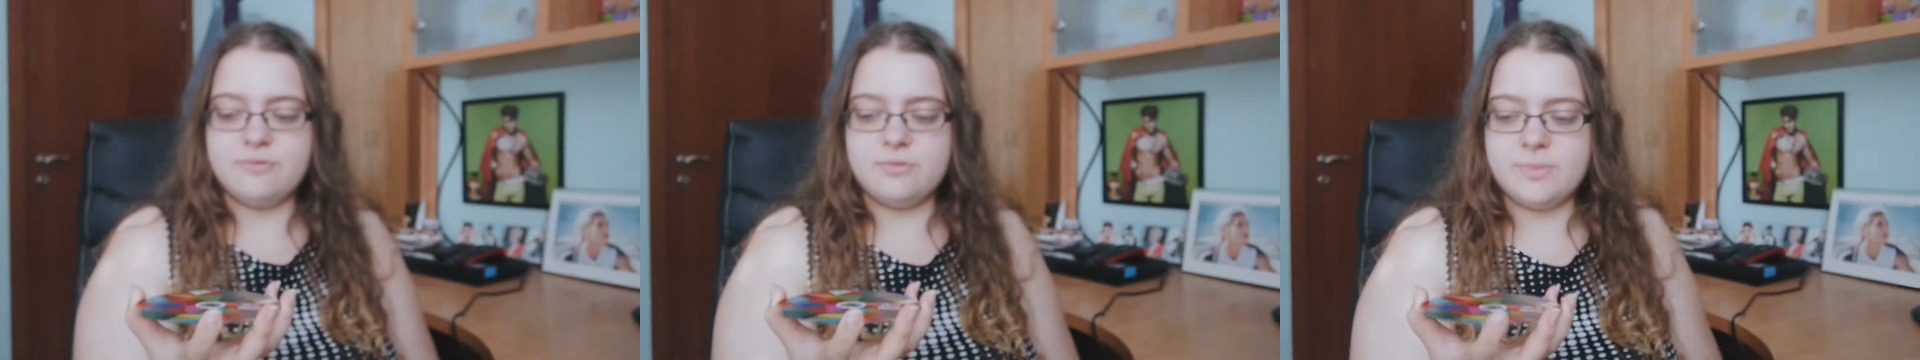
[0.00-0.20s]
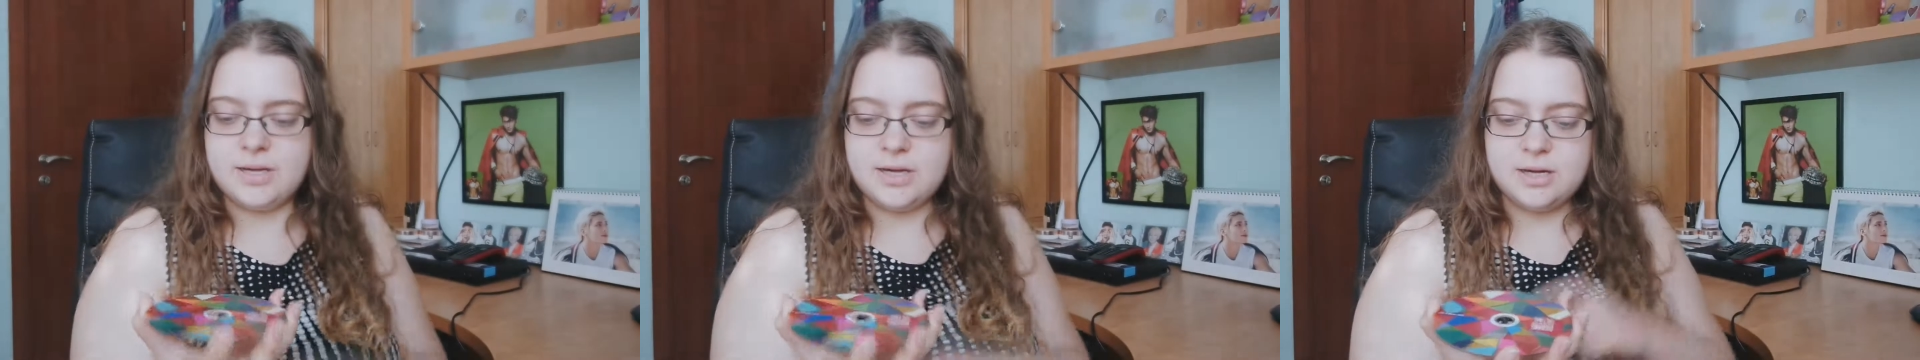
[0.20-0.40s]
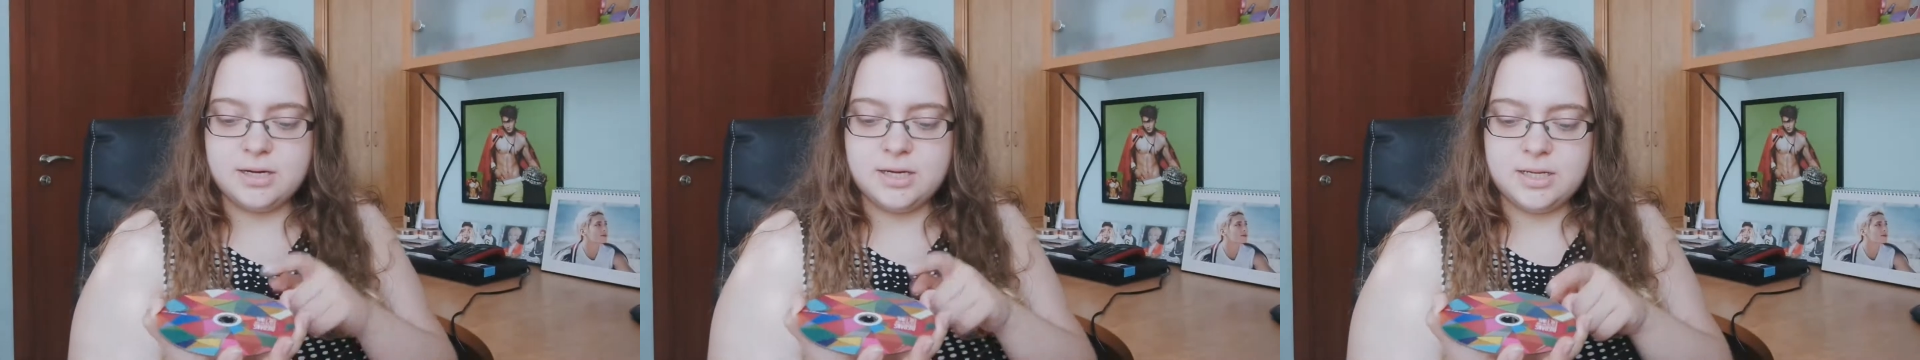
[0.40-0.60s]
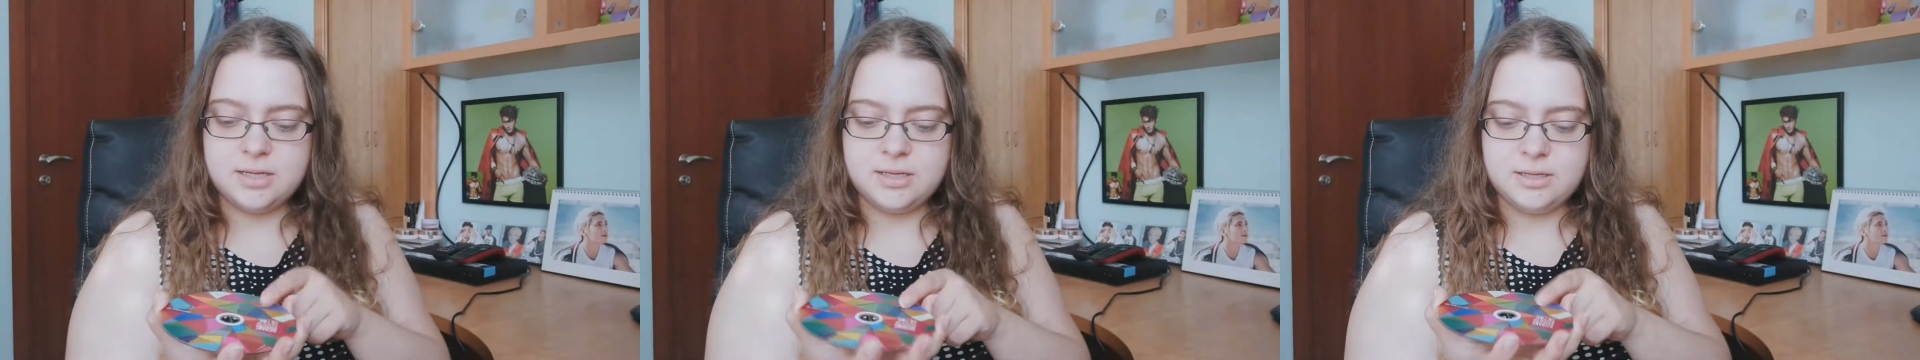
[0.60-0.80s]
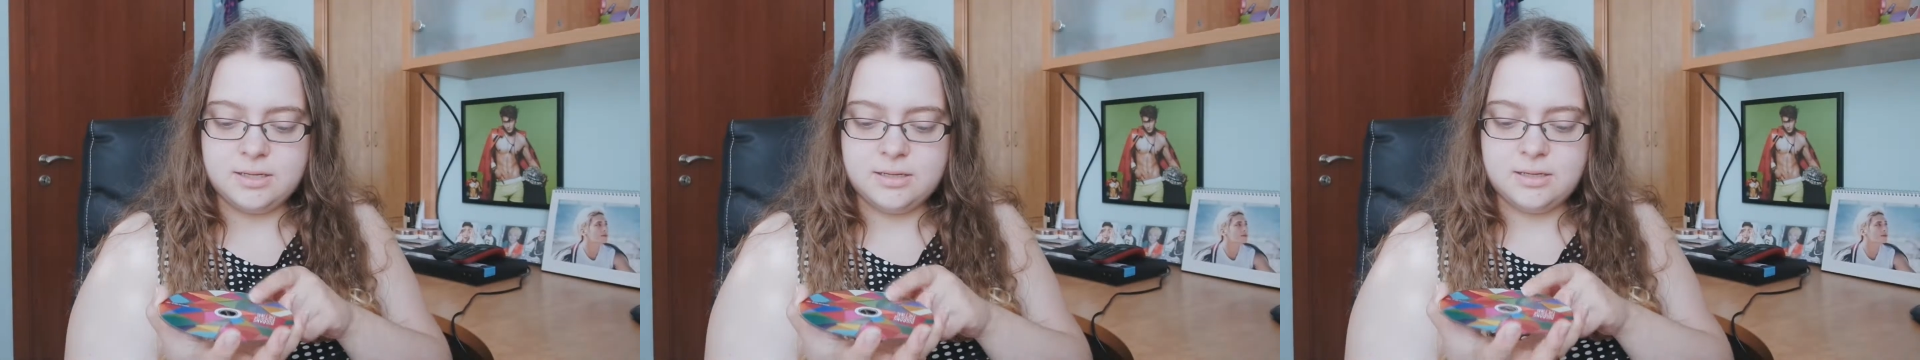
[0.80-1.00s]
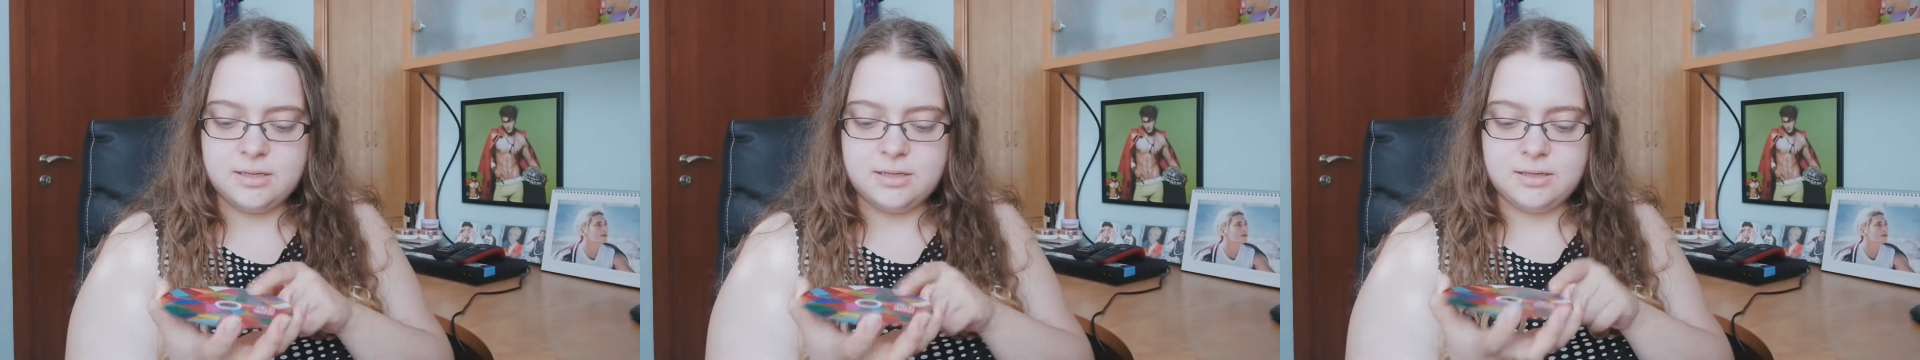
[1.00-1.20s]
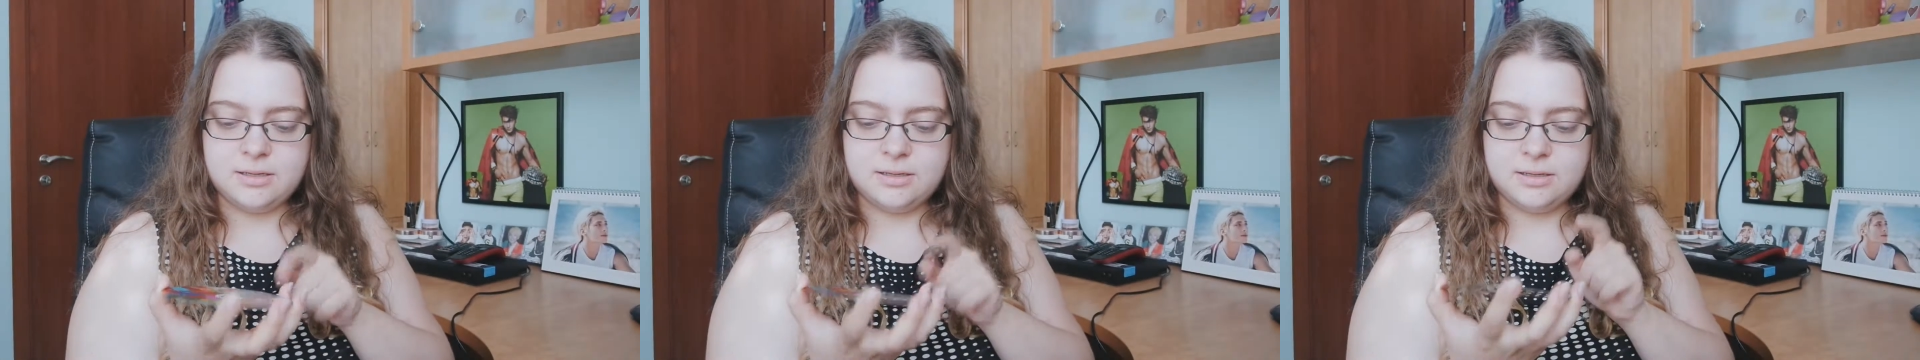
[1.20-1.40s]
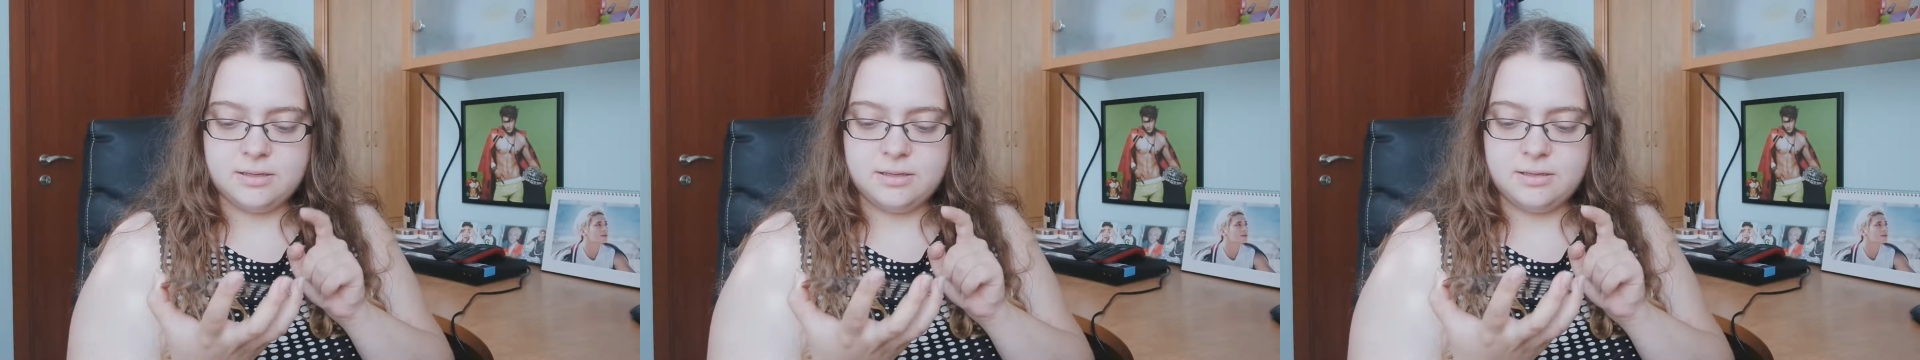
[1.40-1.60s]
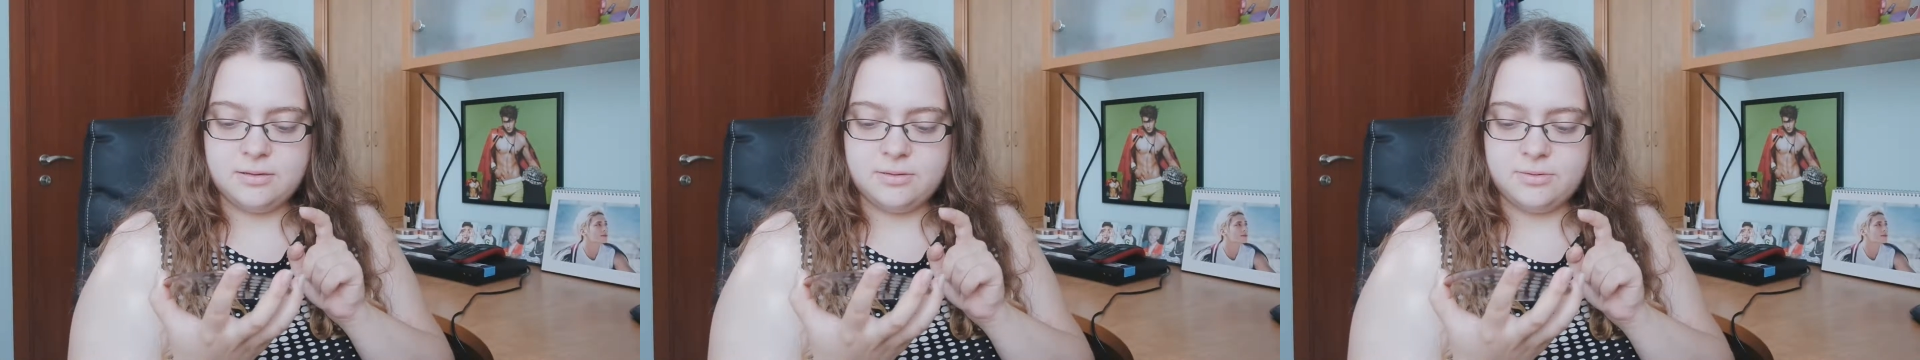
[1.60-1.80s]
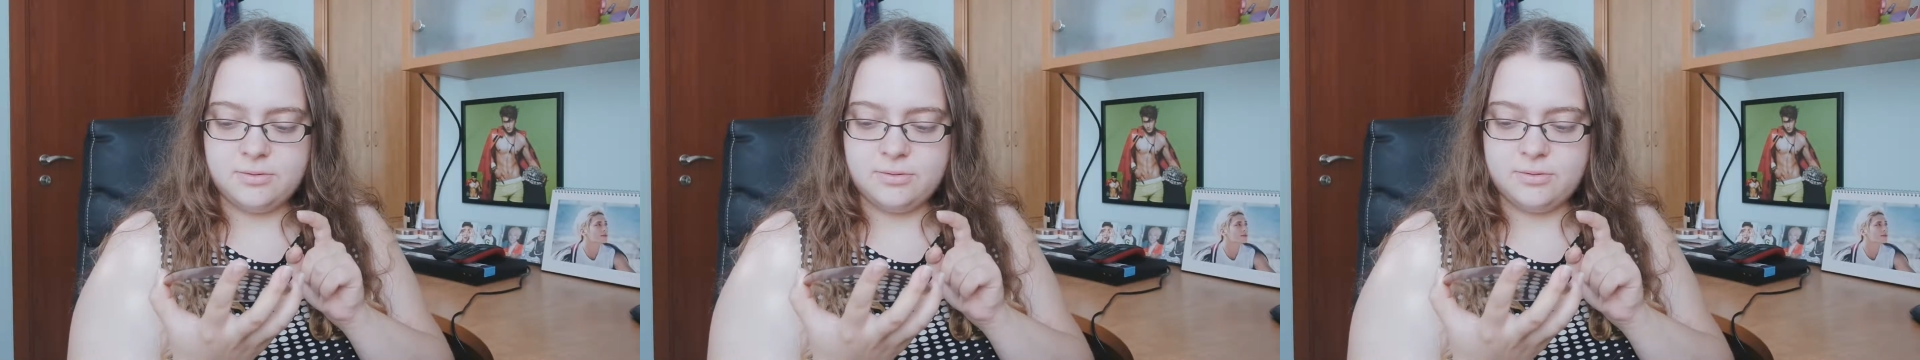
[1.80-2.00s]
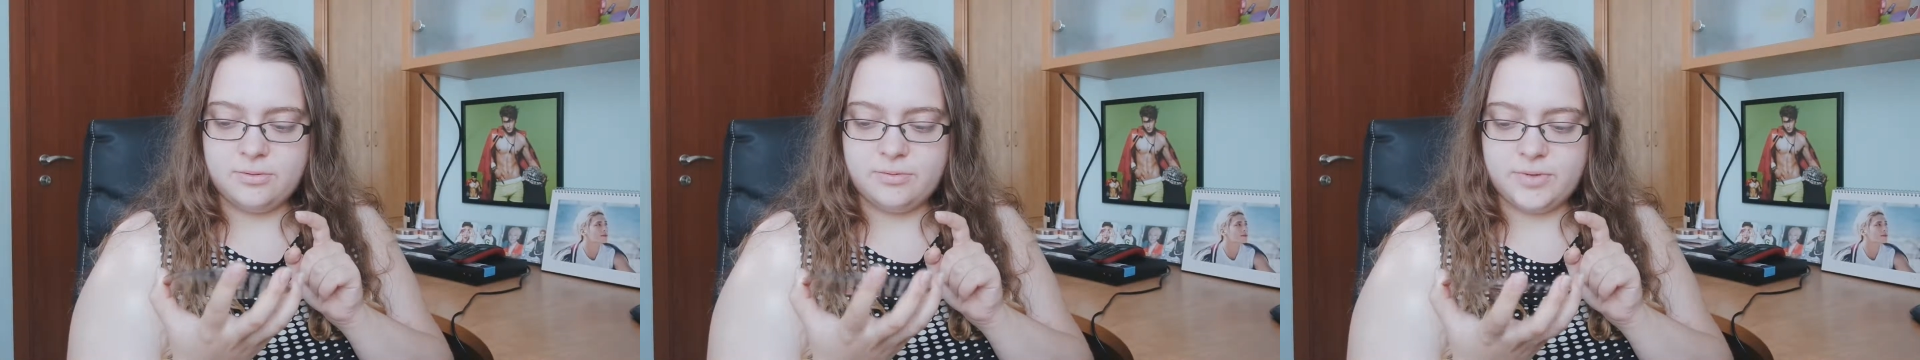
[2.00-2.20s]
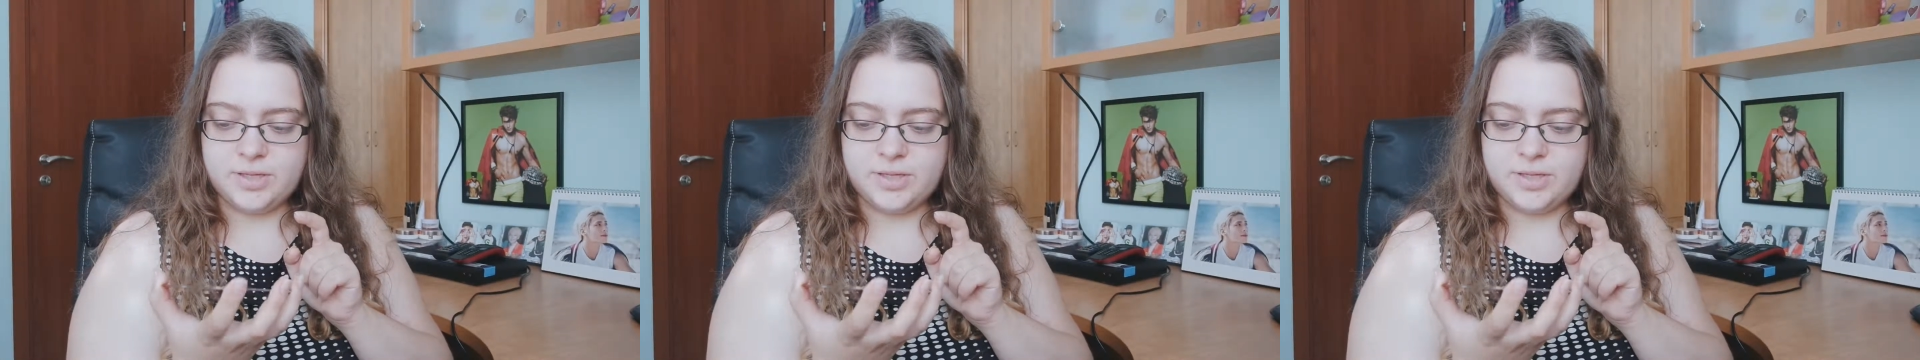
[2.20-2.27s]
Oh my god. Oh,